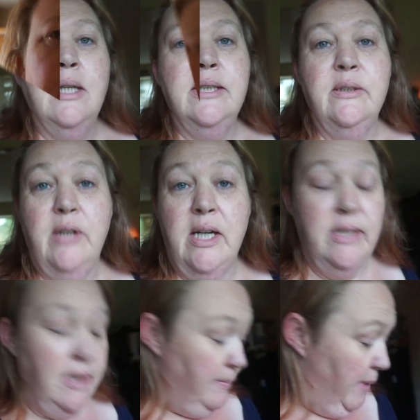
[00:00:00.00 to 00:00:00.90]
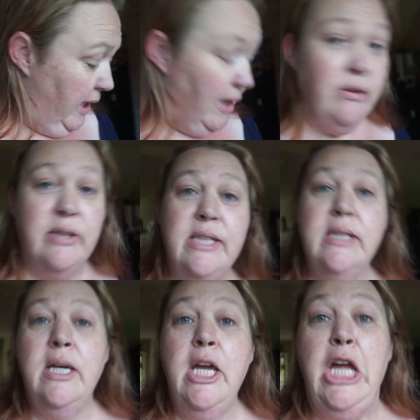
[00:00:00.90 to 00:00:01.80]
So guys, it's many hours
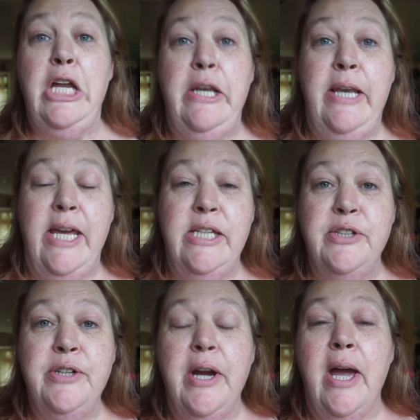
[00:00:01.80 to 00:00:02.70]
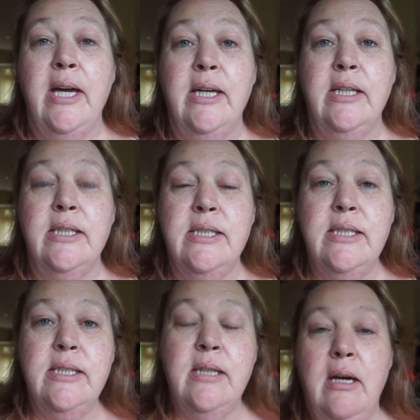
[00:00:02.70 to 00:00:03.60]
later, and
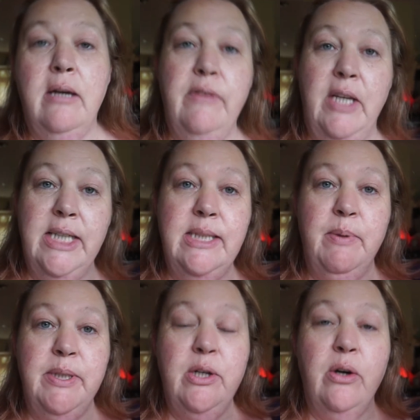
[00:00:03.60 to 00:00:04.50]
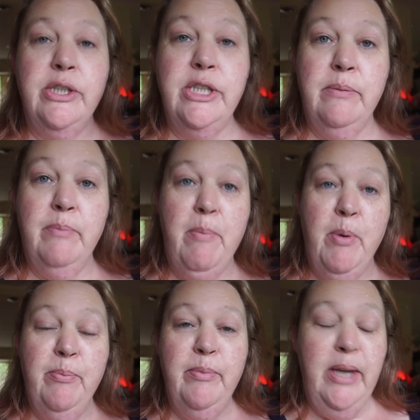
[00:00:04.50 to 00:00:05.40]
the last time I was talking to you, my
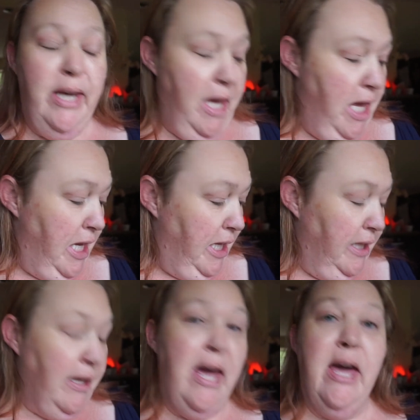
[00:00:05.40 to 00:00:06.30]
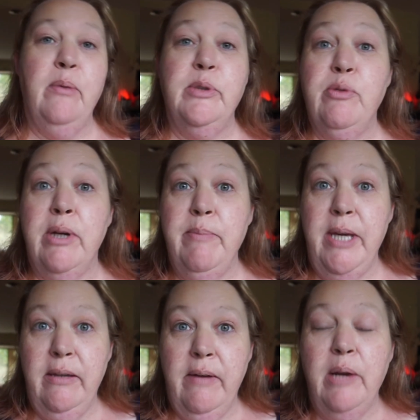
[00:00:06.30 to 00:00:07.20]
mum was ringing me,
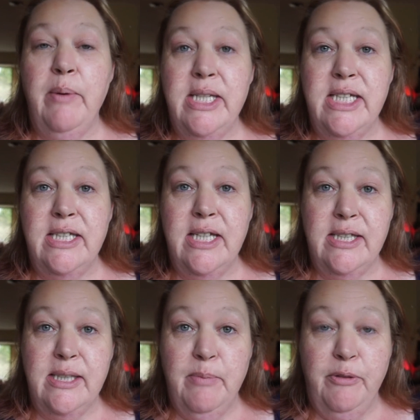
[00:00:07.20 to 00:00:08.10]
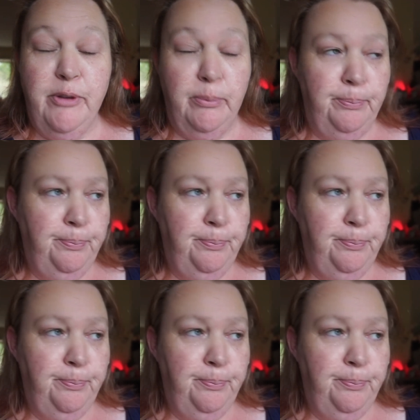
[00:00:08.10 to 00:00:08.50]
and I went in to answer my phone.